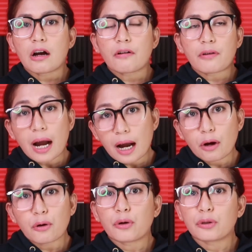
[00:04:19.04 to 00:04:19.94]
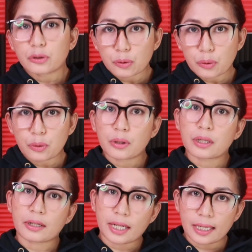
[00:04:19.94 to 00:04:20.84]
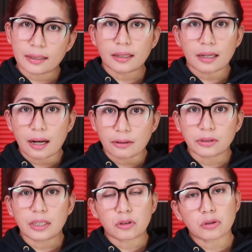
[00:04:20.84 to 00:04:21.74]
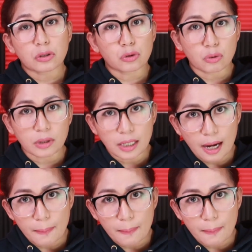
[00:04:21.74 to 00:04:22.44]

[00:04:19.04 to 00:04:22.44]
of how to create an account dito sa Zuki